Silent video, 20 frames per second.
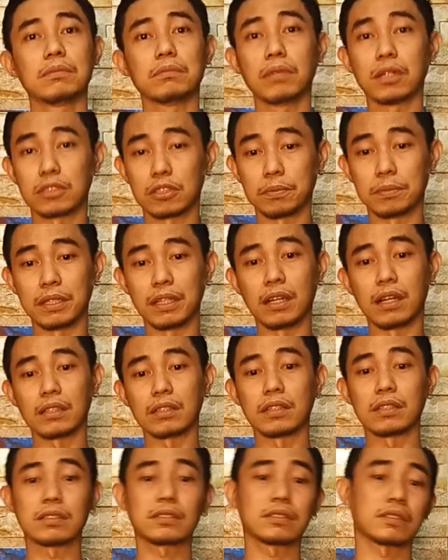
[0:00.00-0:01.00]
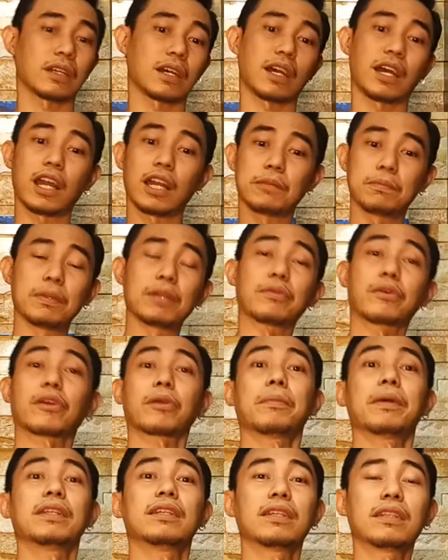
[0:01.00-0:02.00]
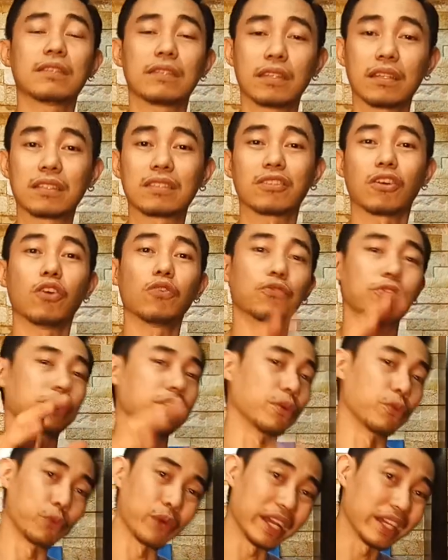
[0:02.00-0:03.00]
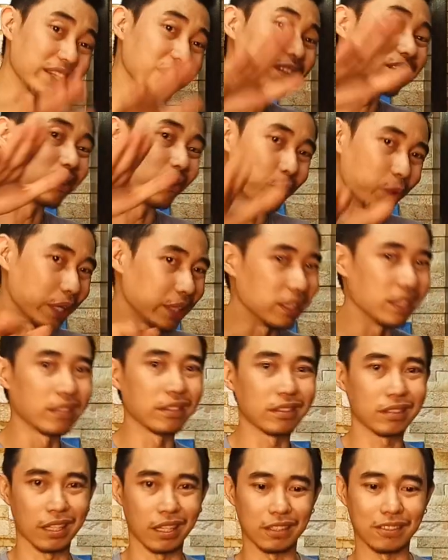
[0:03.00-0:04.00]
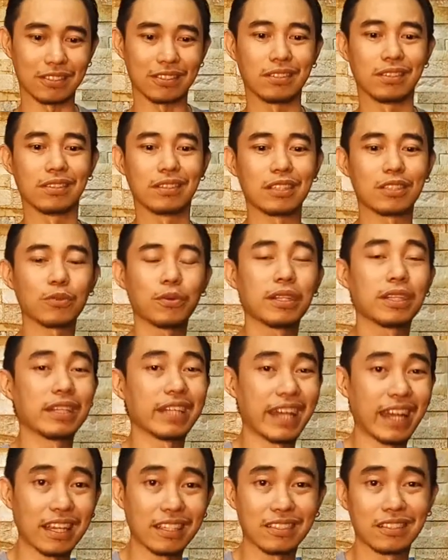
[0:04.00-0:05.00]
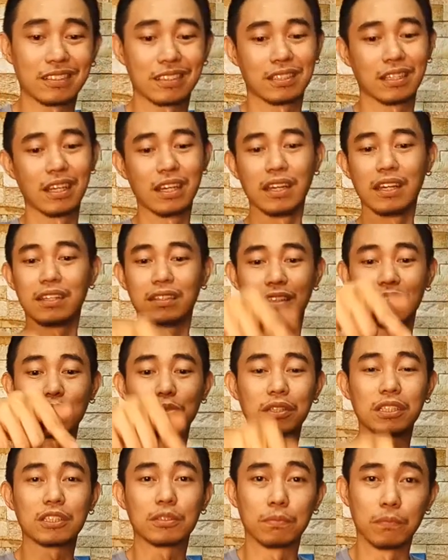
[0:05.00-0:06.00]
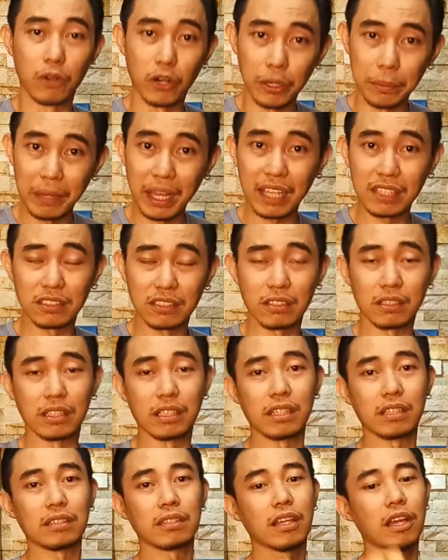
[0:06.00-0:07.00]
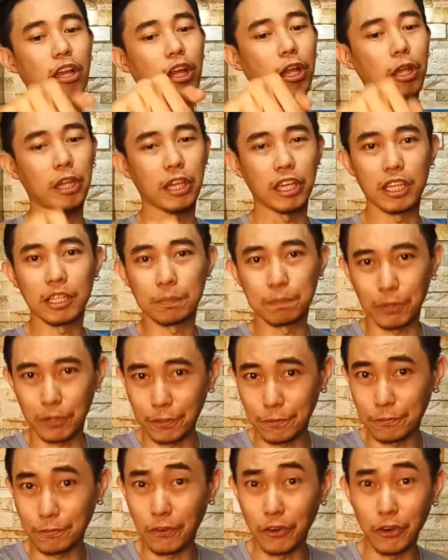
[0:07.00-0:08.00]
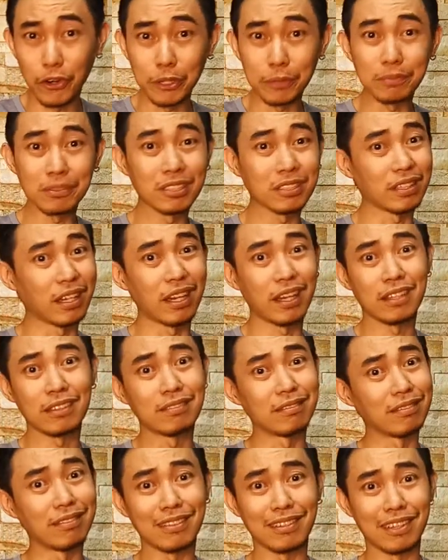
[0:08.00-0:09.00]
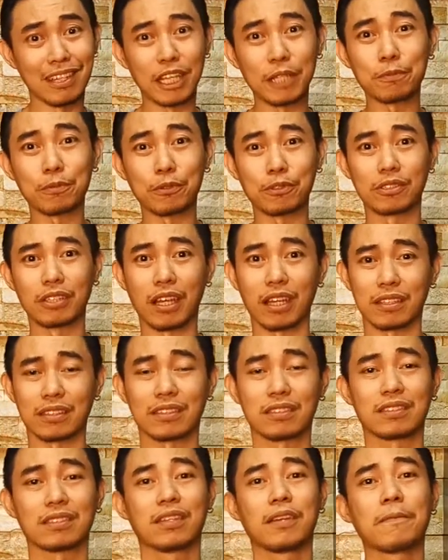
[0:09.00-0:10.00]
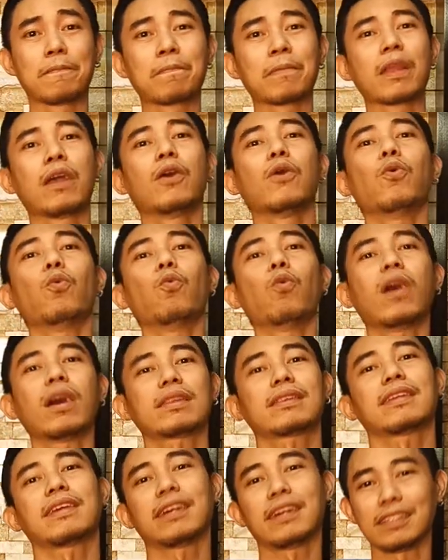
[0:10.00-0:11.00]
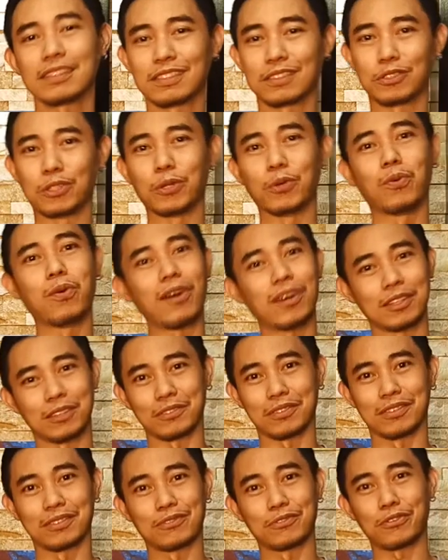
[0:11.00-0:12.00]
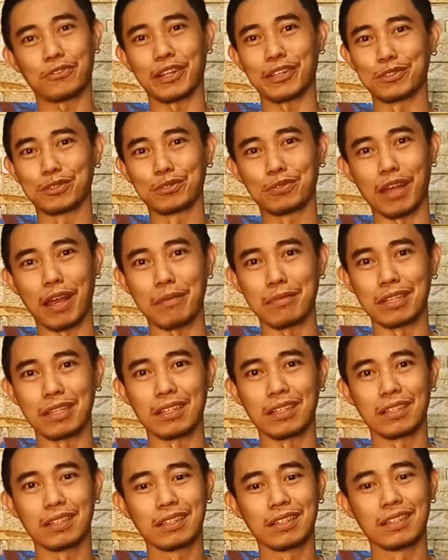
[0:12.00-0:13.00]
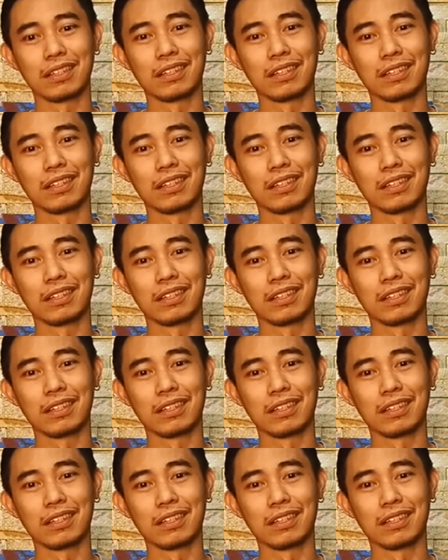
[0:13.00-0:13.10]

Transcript: But to be honest, I'd be recommending this over the red and the red intense. This one lasts. This one is more masculine. It performs and it projects. What else did you want, Fragrance family?